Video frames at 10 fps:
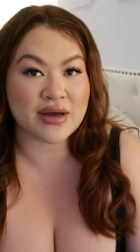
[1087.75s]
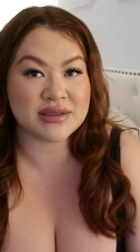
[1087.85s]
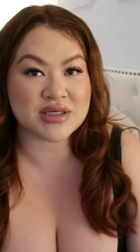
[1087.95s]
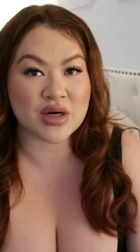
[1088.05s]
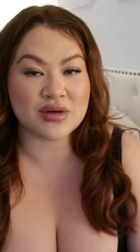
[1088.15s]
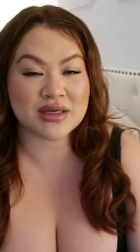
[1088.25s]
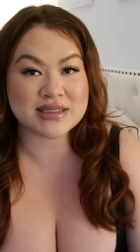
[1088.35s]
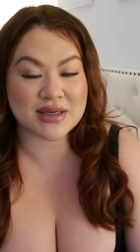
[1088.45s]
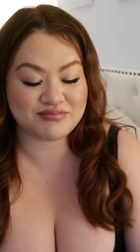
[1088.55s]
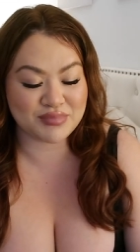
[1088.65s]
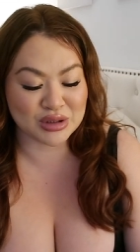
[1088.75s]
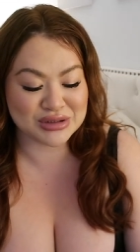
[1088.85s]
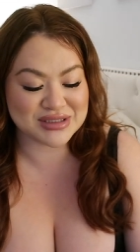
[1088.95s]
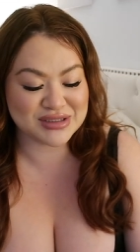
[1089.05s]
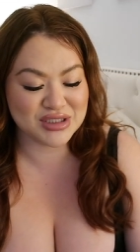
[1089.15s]
I don't, because I
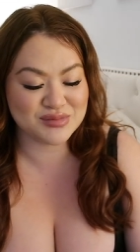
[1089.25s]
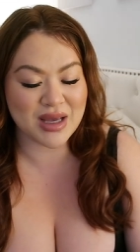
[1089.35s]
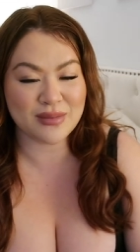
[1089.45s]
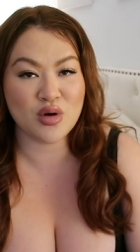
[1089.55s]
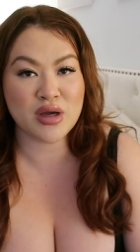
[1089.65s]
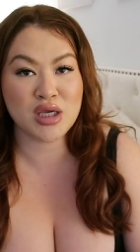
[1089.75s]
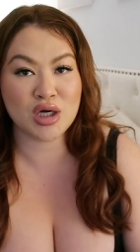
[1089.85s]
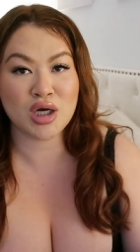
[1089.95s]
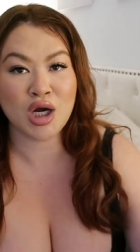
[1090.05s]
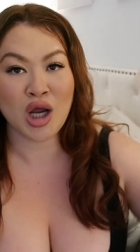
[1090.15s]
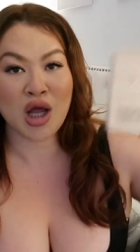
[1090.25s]
purchased this bad boy here.